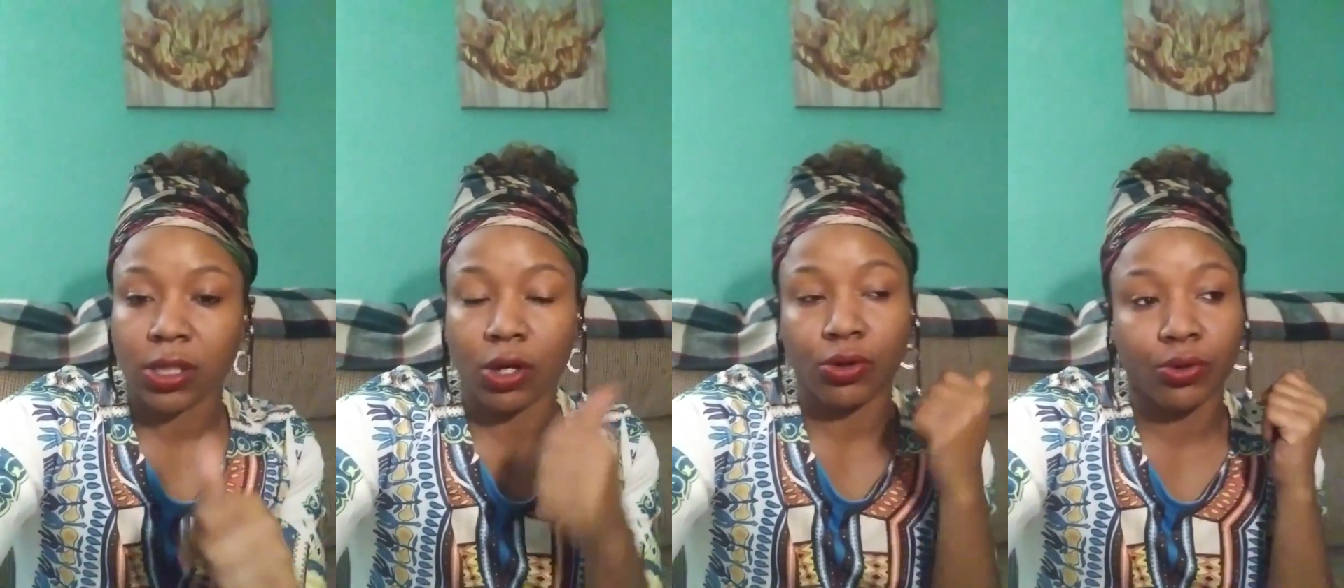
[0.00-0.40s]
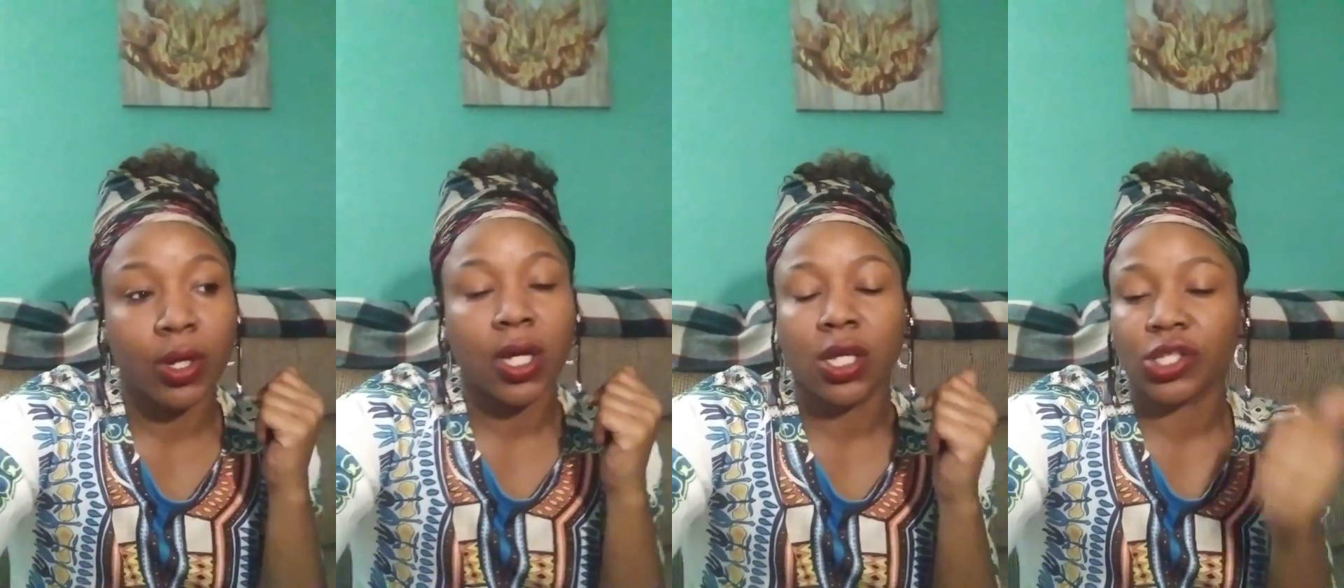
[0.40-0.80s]
Go
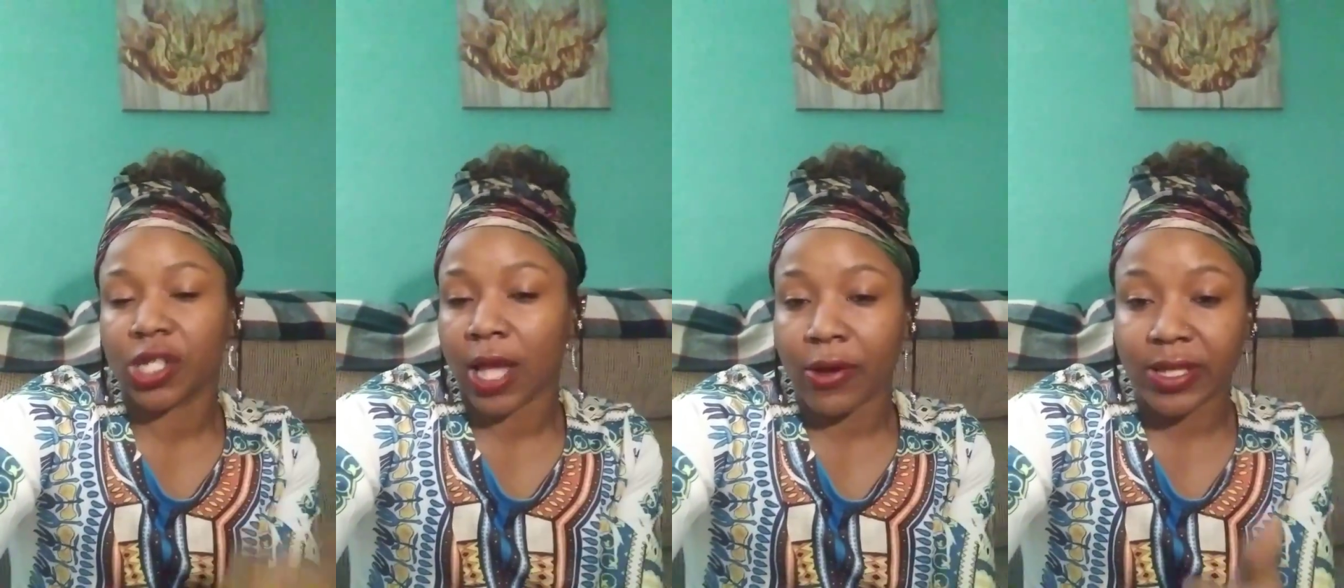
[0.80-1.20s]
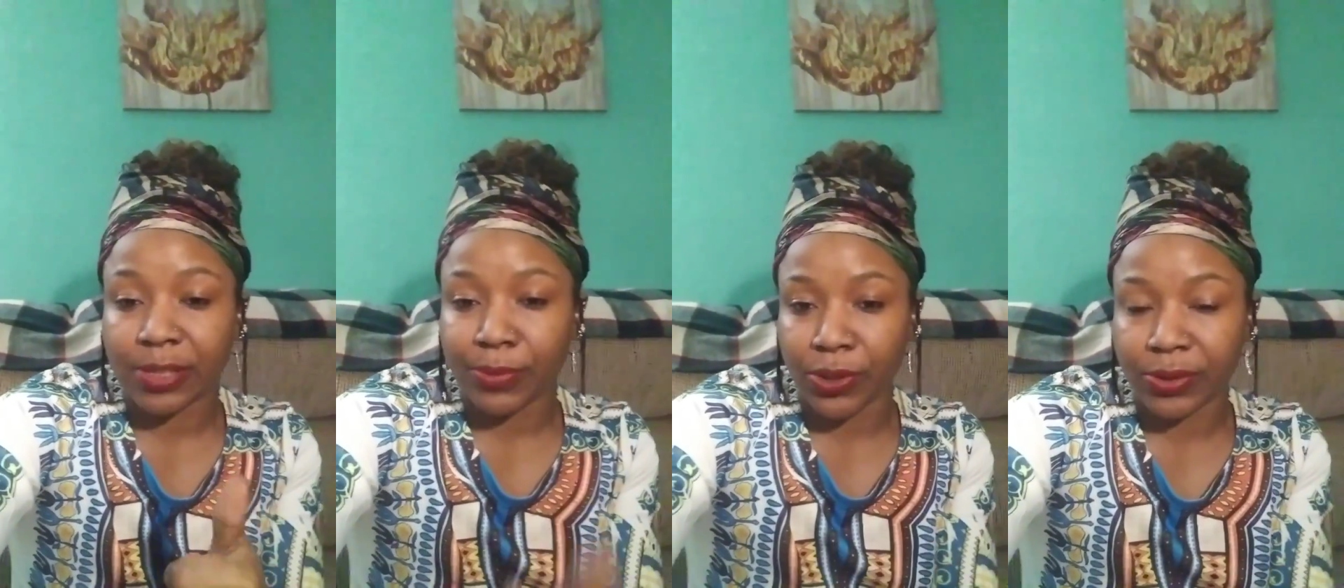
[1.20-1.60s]
check out his
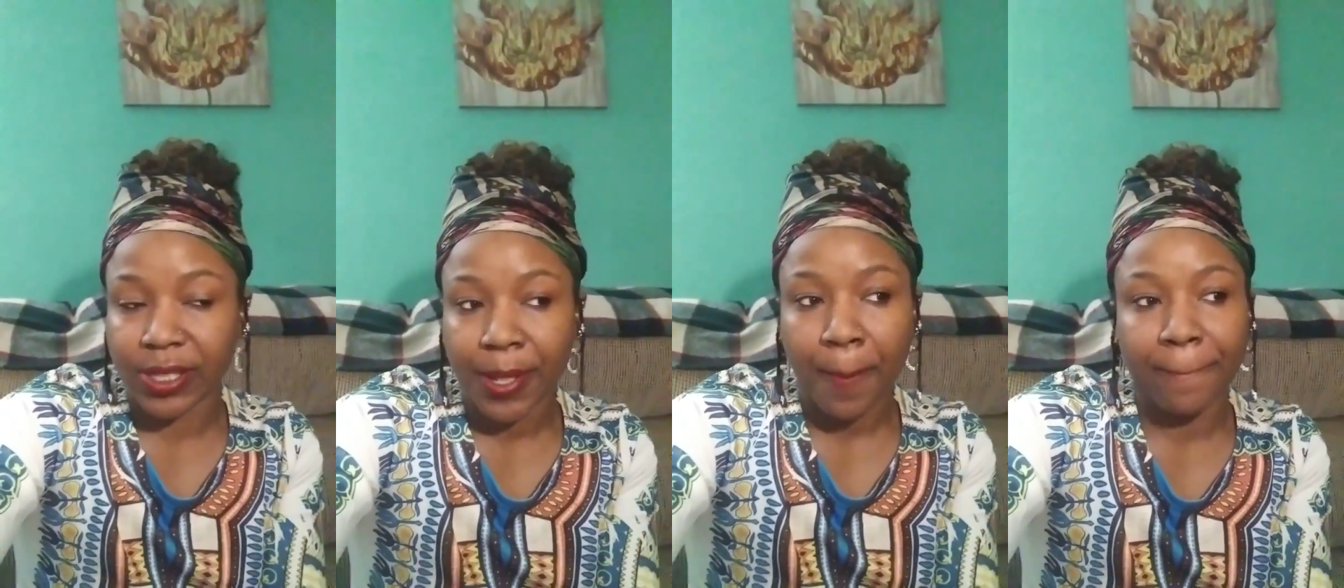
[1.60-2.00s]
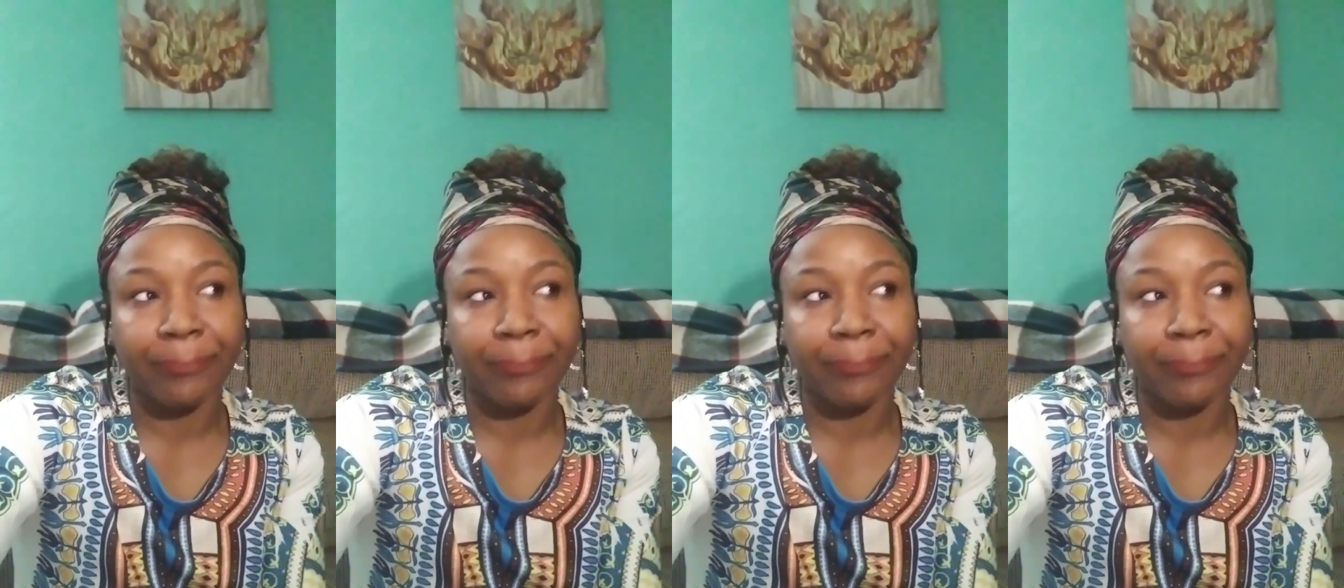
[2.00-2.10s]
music.